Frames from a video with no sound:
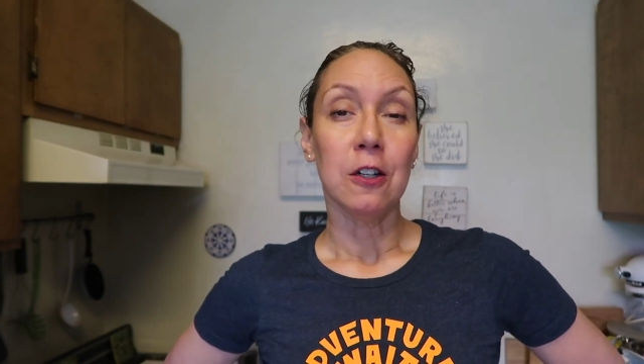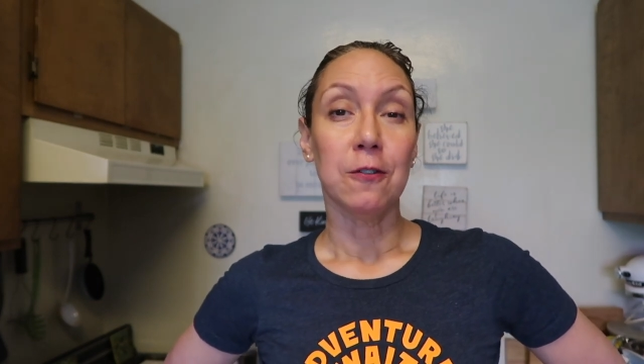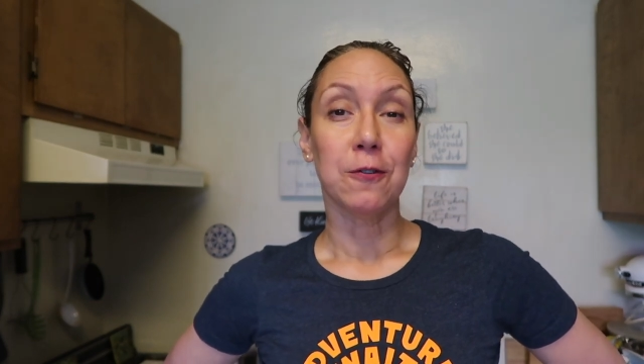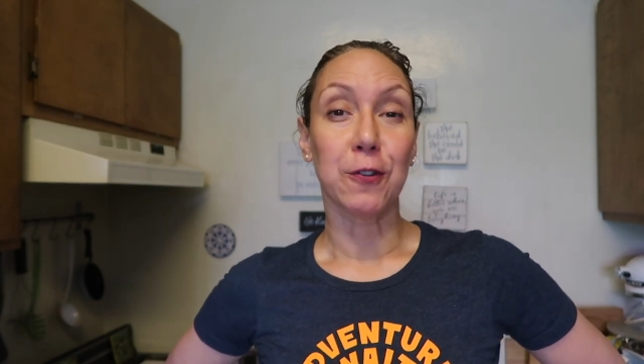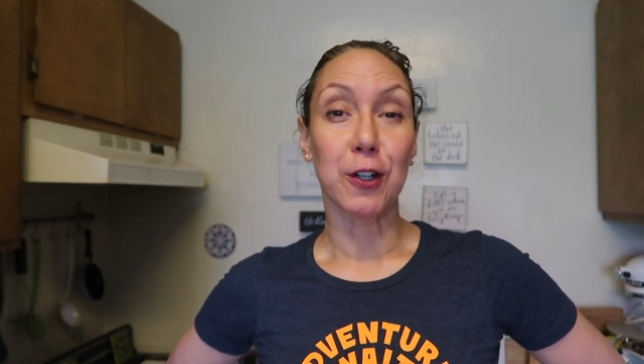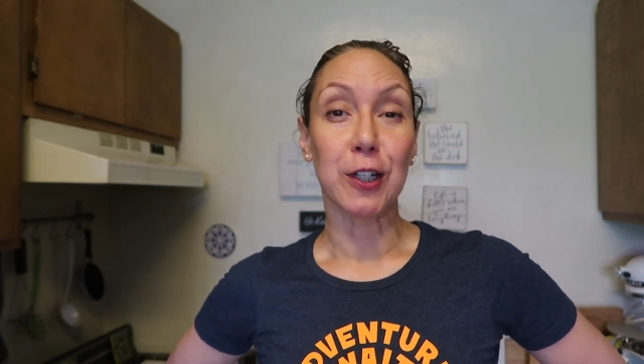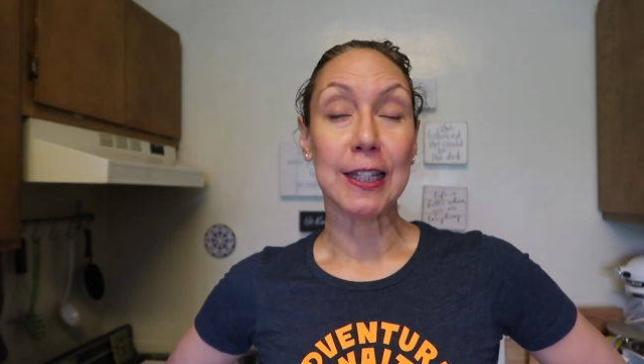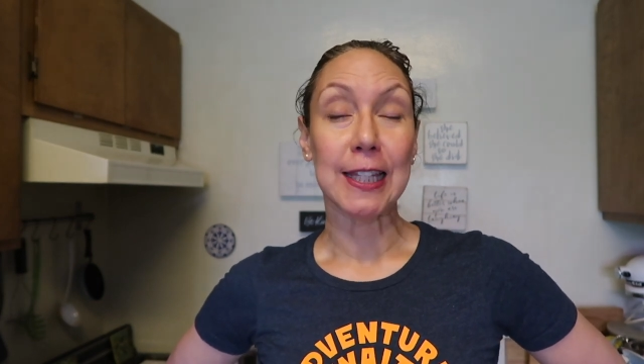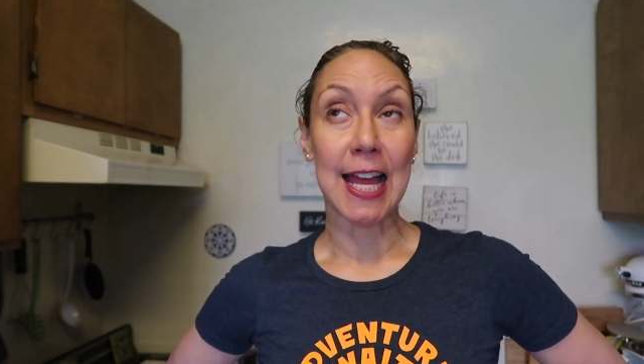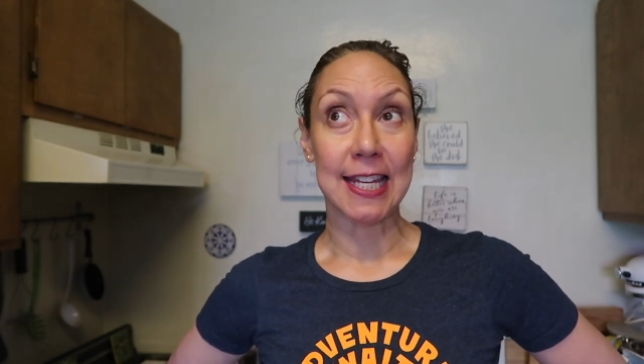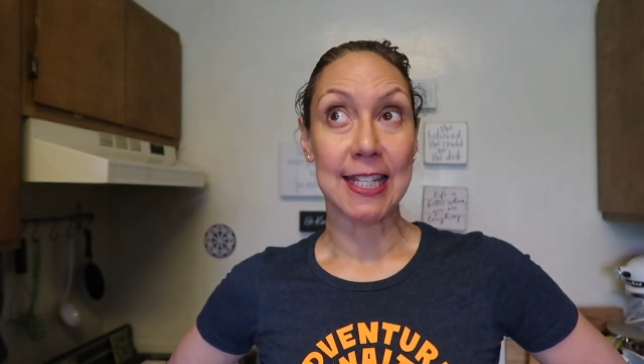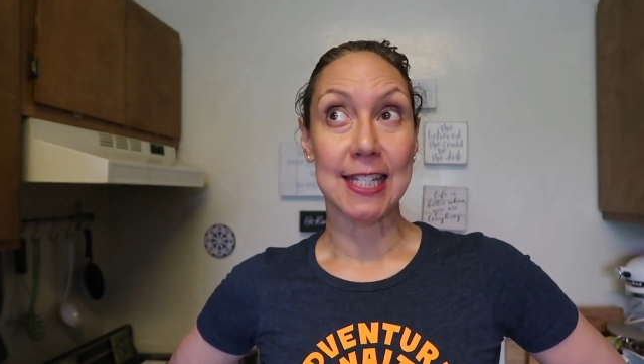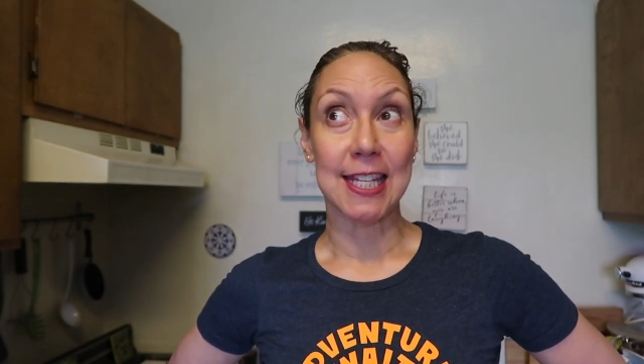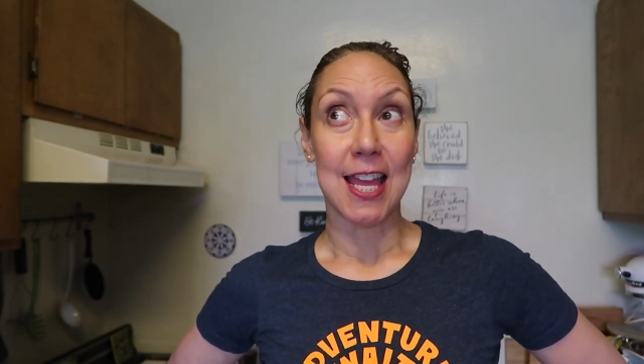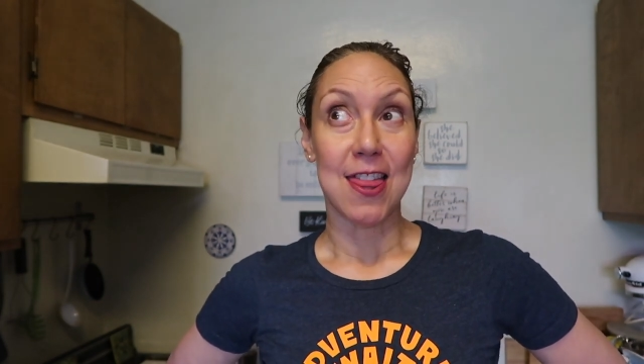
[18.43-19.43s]
for
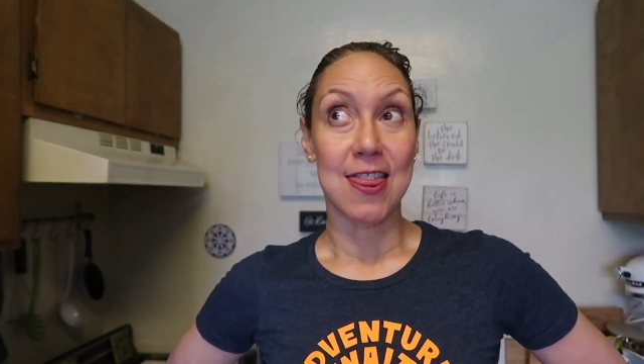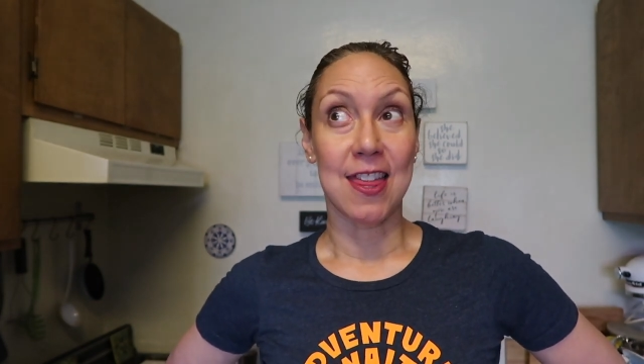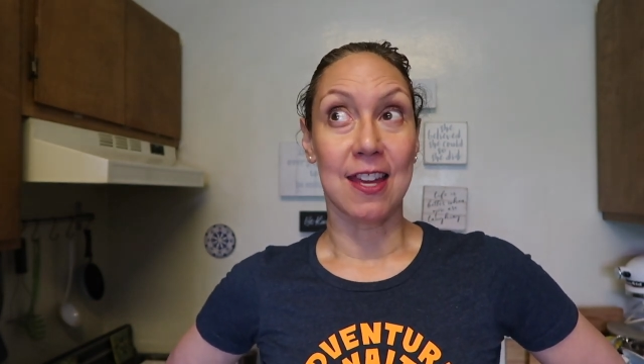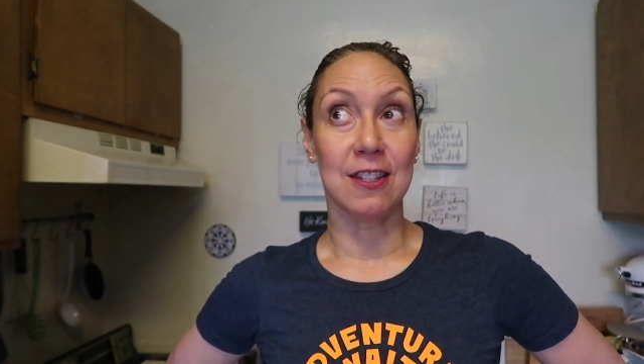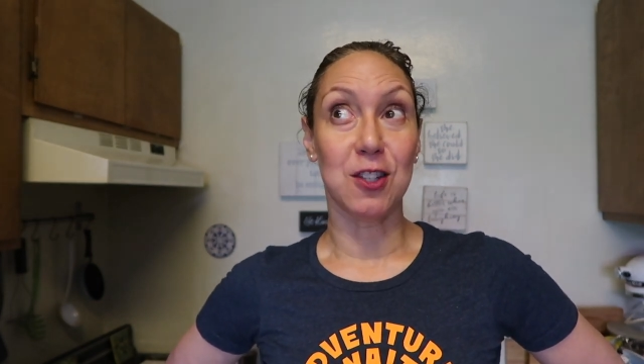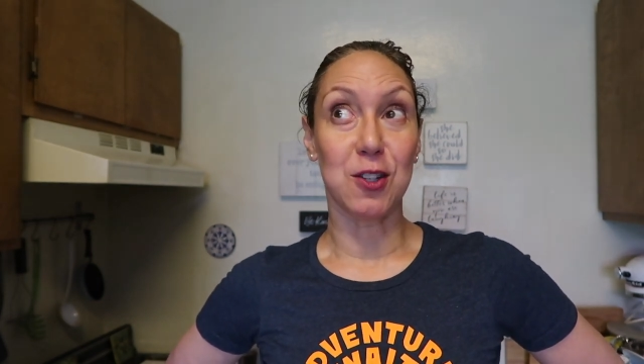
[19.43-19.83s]
less than